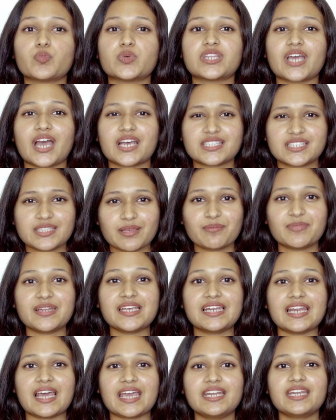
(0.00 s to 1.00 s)
with
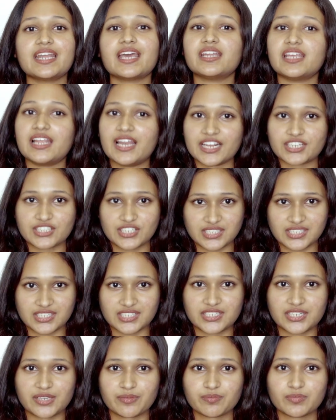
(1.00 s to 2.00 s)
assembly line and
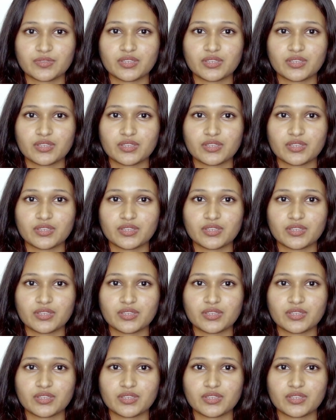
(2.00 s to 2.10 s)
electricity.